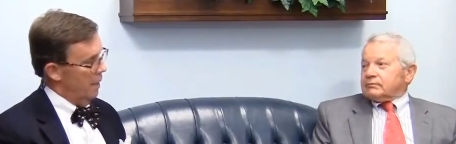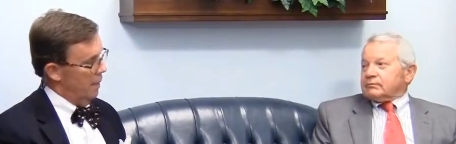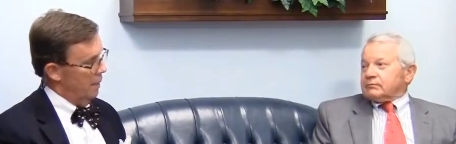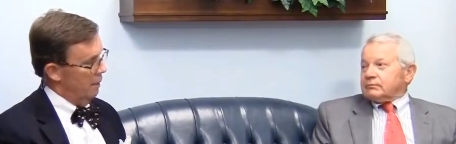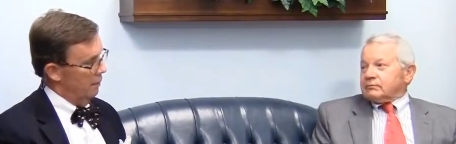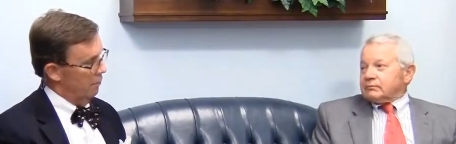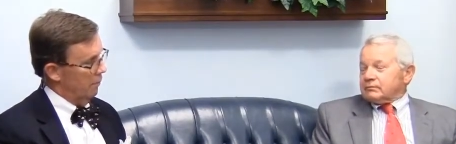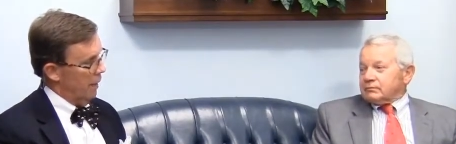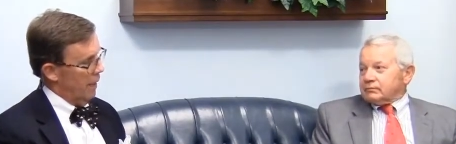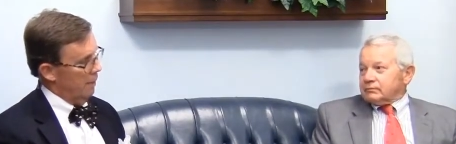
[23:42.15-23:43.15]

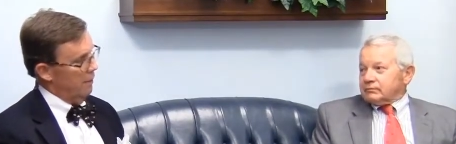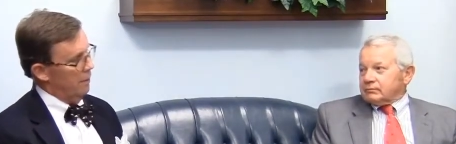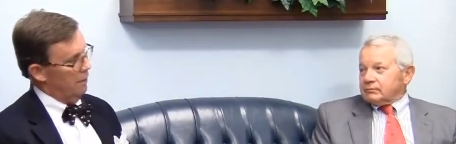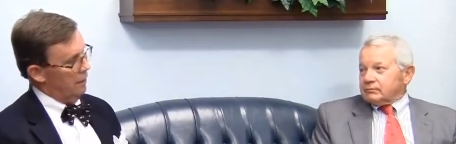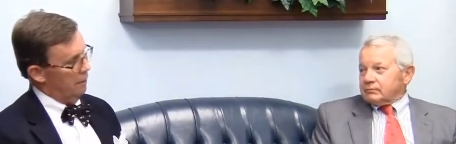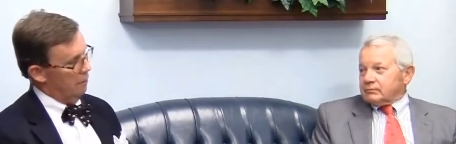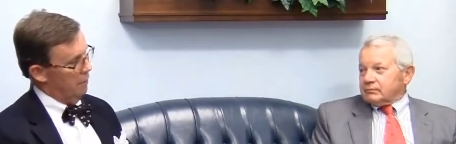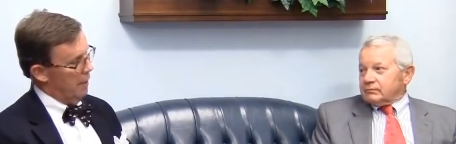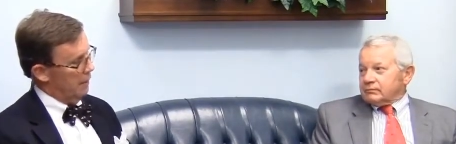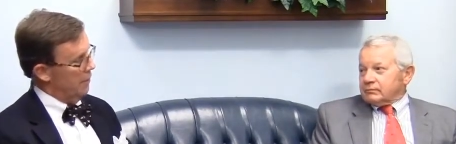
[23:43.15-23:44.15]
Speaker 1: Um, how do you think
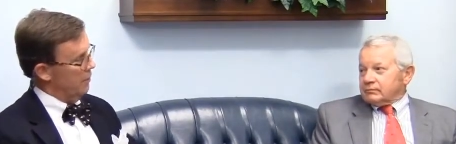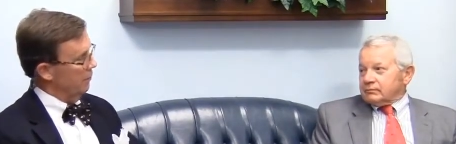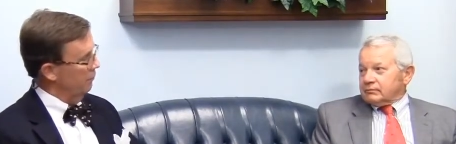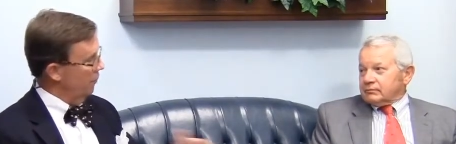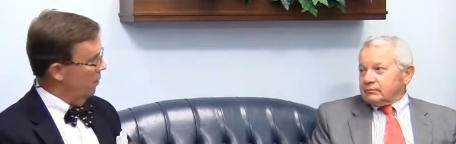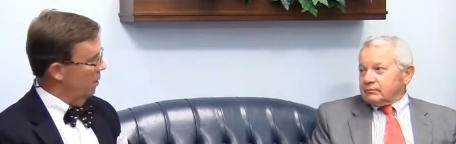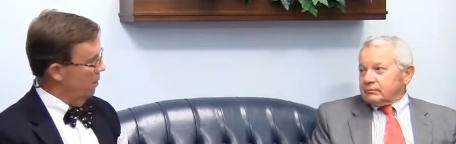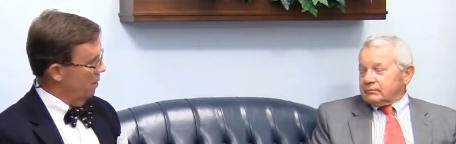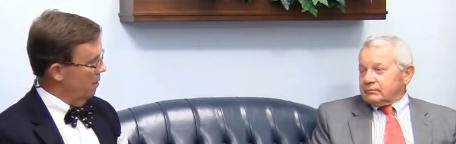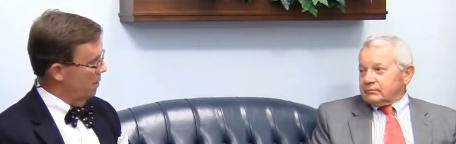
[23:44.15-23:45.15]
the practice of
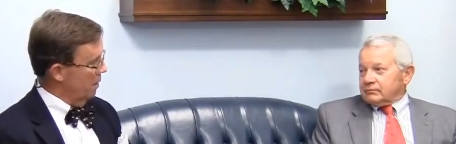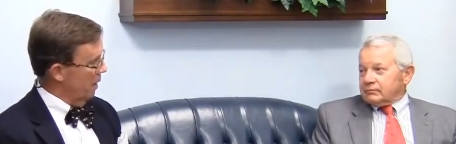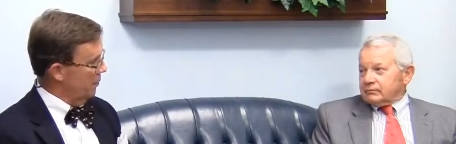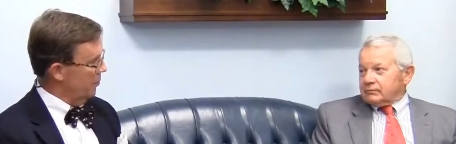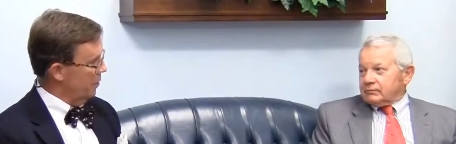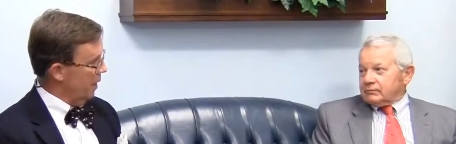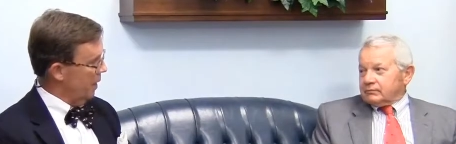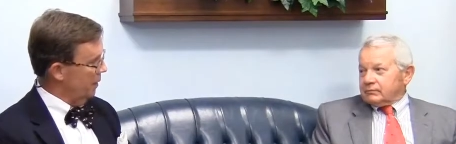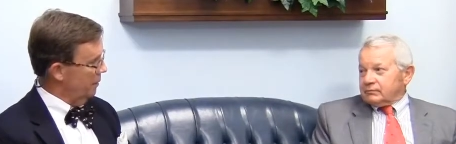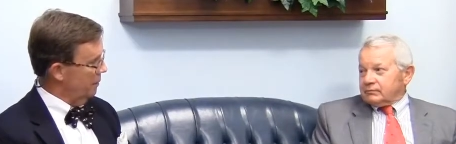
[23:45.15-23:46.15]
law has
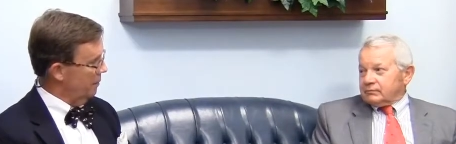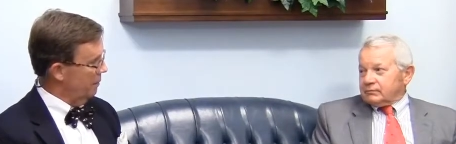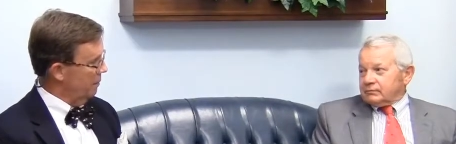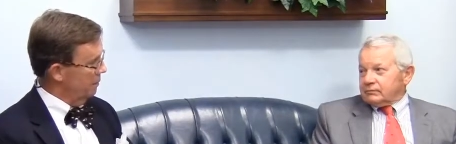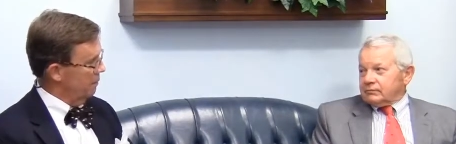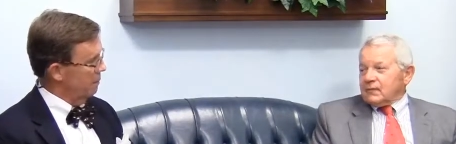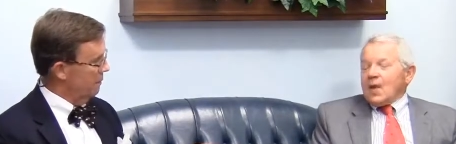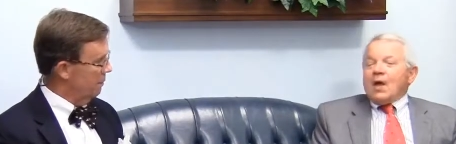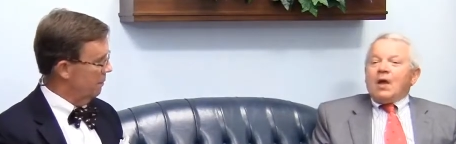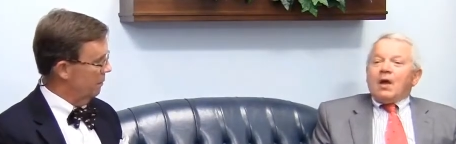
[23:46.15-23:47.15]
changed?
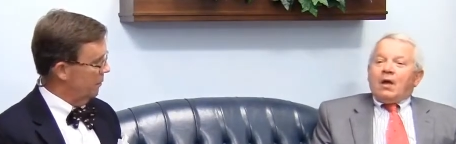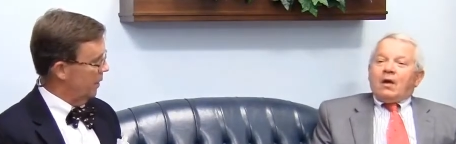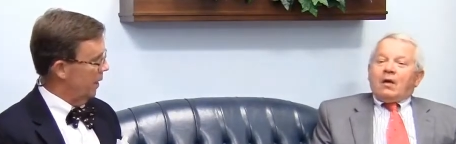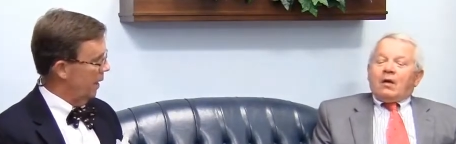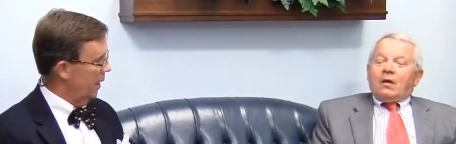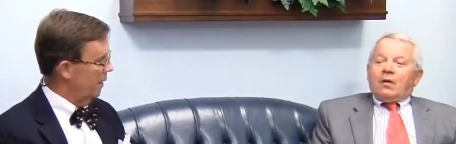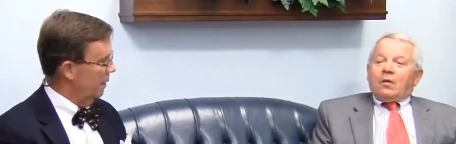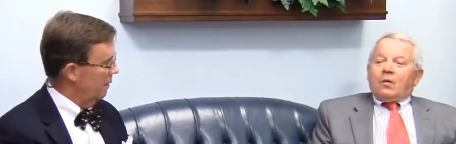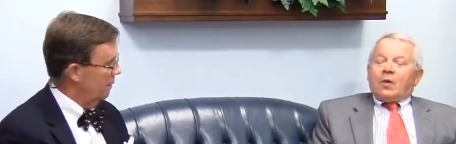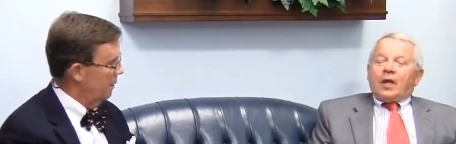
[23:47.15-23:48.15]
to today?
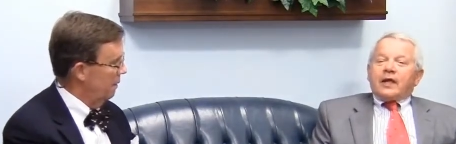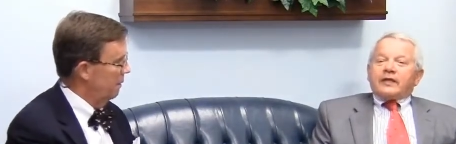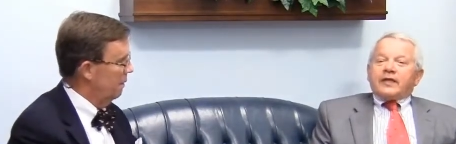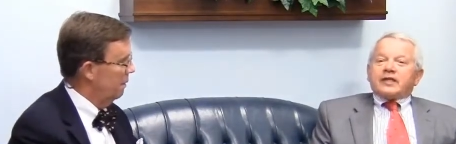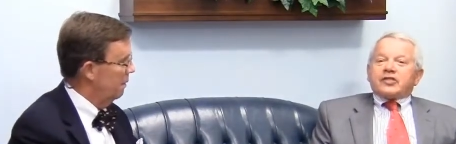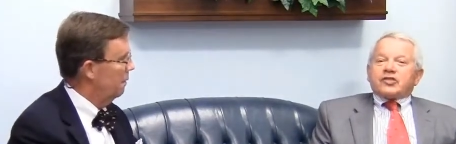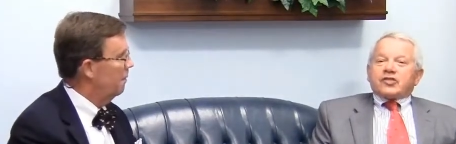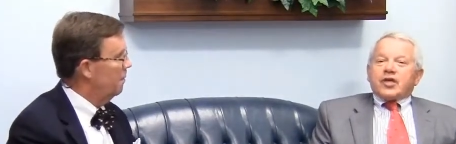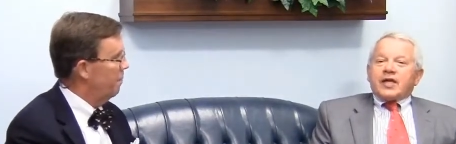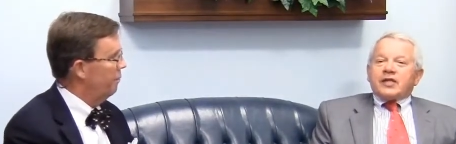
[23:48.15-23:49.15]
Speaker 2: Well, I think
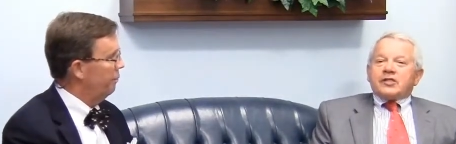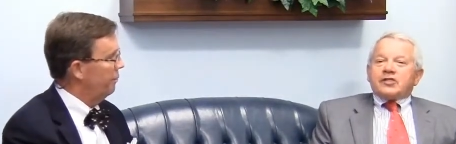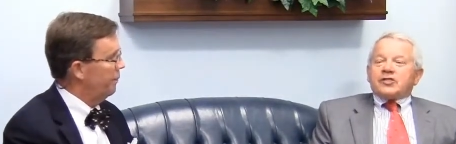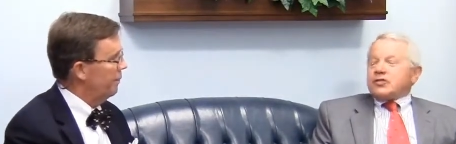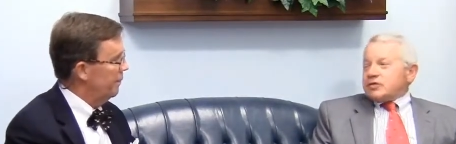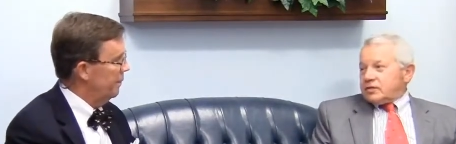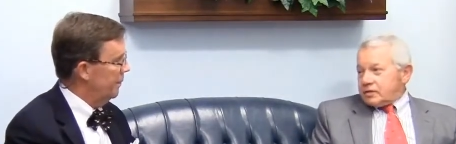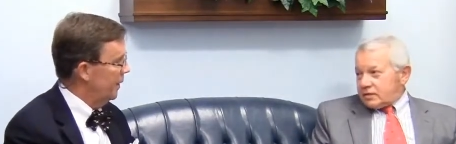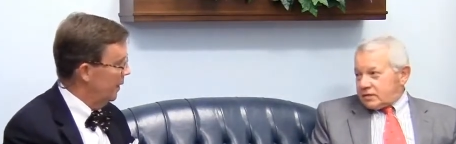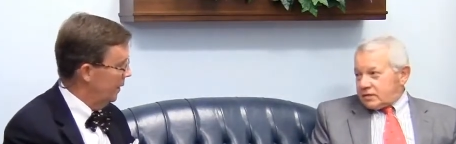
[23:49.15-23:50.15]
it's changed
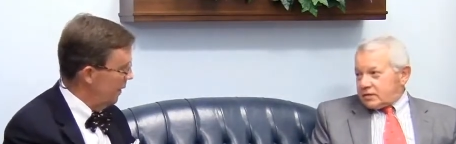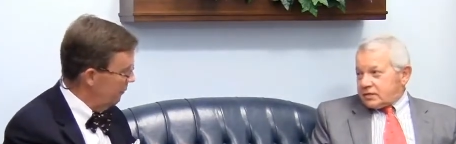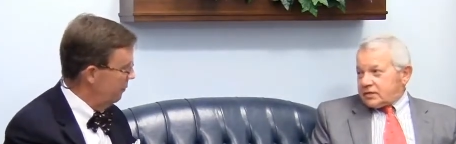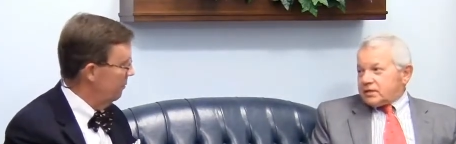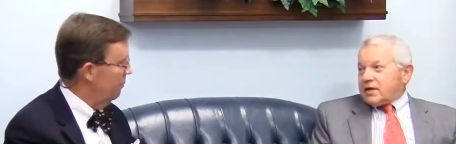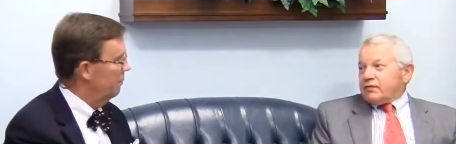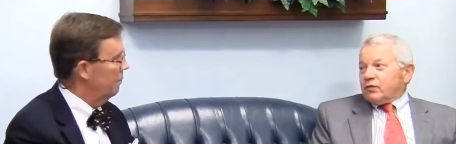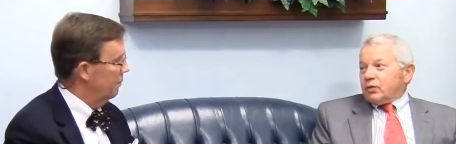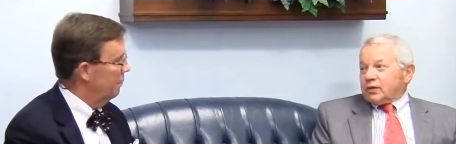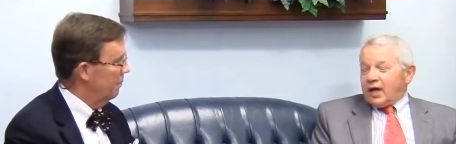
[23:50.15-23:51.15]
At least
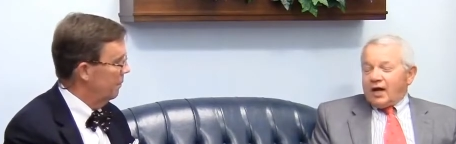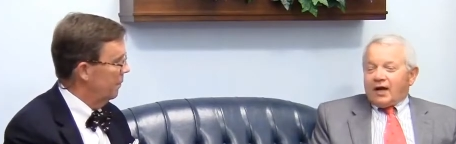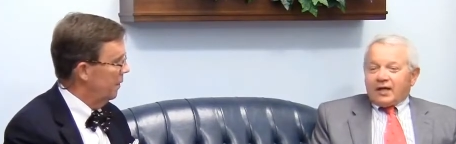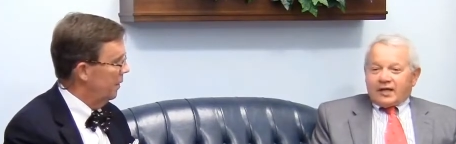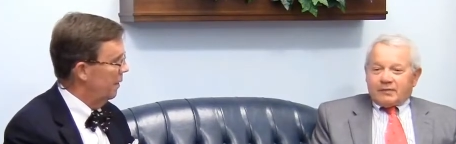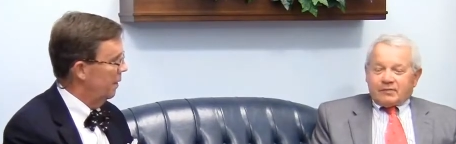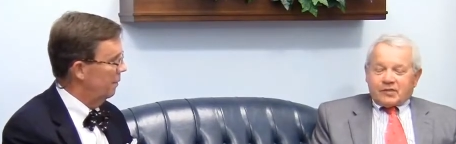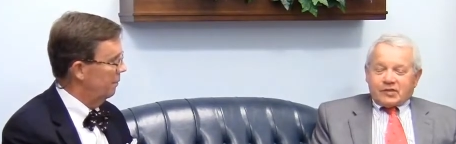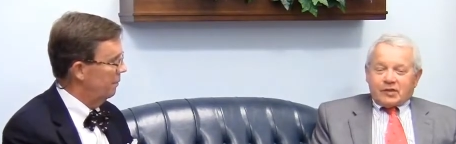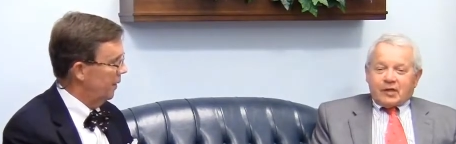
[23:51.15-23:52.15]
several
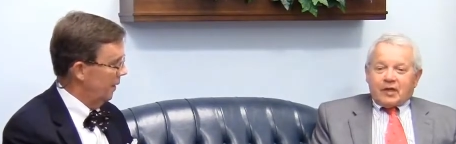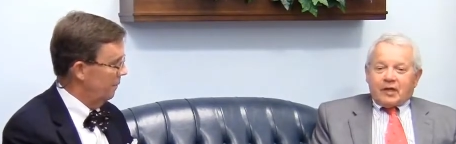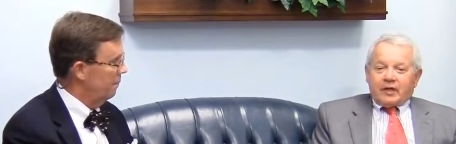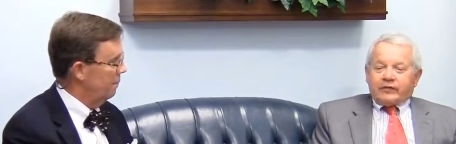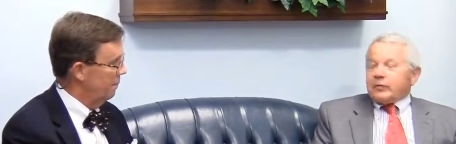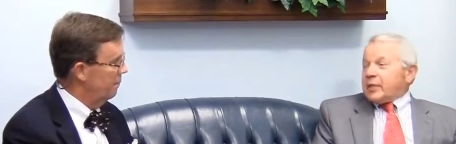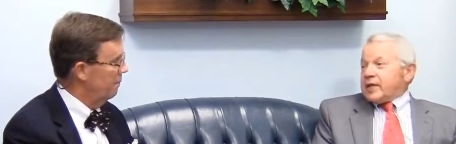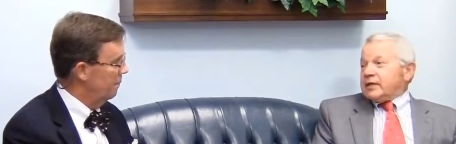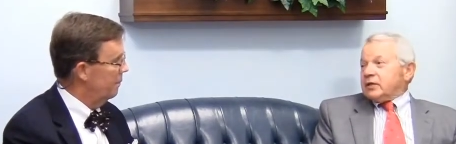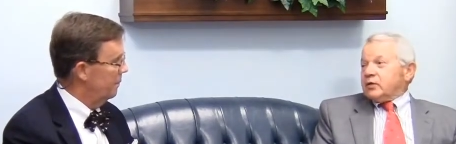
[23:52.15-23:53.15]
times, Okay. uh,
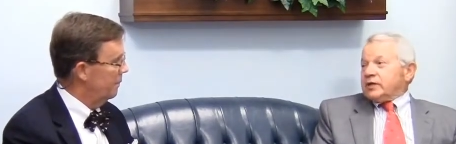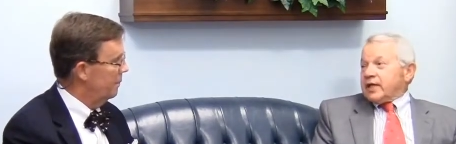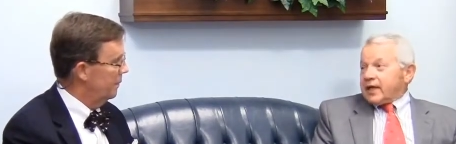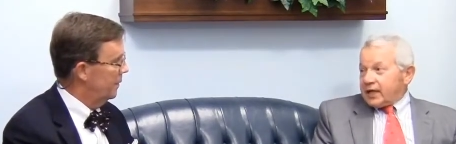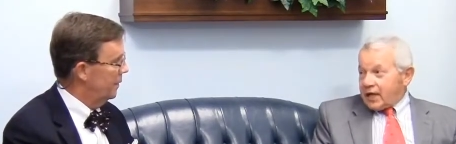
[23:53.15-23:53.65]
depending on the